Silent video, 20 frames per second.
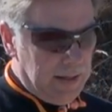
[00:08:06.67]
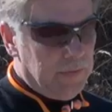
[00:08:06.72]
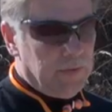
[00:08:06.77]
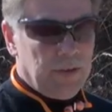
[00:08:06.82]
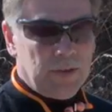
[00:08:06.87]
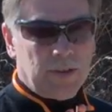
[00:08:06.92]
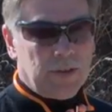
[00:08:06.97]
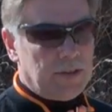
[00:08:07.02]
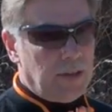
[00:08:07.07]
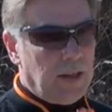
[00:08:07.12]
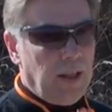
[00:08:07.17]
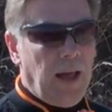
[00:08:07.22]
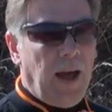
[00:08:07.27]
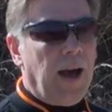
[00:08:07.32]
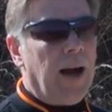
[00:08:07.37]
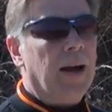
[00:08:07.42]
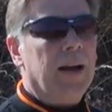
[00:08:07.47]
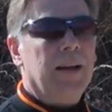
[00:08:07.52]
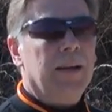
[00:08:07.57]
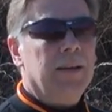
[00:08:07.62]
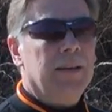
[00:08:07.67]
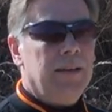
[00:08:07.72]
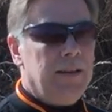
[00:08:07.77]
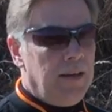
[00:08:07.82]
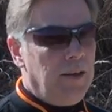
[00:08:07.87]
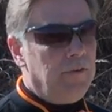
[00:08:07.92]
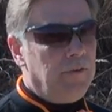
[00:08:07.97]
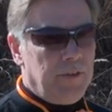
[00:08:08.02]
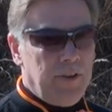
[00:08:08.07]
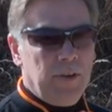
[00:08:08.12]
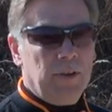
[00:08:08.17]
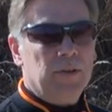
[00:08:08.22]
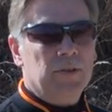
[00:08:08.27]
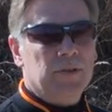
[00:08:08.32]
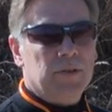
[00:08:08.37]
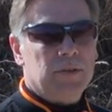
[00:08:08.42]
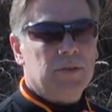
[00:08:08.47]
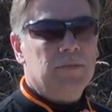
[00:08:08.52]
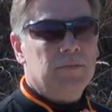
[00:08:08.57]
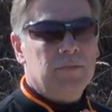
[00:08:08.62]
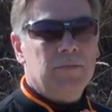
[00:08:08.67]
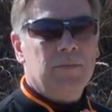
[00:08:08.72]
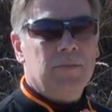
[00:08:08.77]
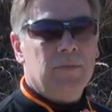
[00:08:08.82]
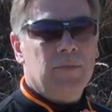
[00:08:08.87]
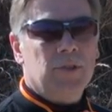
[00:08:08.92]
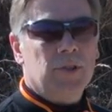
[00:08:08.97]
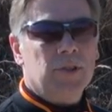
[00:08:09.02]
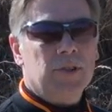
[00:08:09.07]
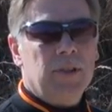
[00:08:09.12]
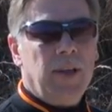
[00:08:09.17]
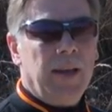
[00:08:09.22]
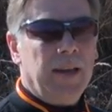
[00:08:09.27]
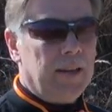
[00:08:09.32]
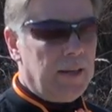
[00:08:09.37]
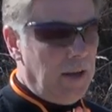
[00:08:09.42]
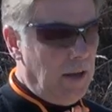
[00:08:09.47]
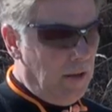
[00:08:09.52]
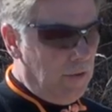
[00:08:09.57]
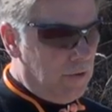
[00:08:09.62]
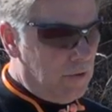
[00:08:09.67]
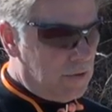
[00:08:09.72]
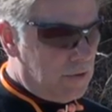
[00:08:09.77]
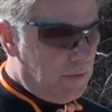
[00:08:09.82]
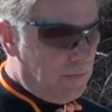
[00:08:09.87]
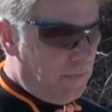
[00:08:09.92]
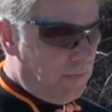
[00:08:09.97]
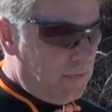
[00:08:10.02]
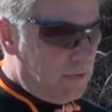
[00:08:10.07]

this is a Glock, and it feels just like the others.